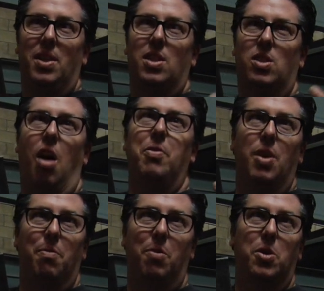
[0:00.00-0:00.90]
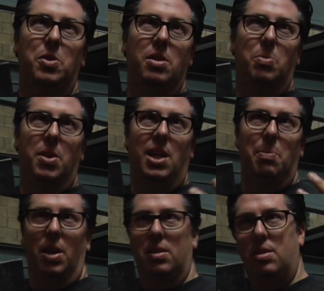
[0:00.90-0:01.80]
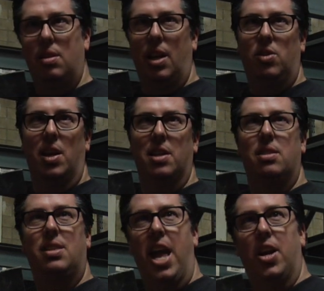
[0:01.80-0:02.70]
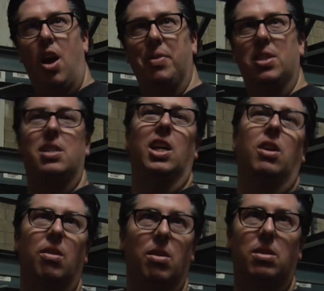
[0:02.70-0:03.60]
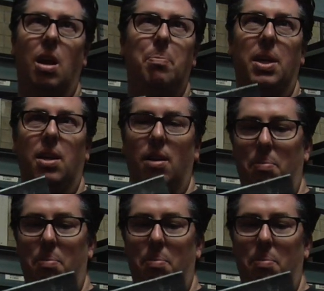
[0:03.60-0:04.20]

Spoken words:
softened up versions where they keep like trying to scan it off a sticker or something, you know.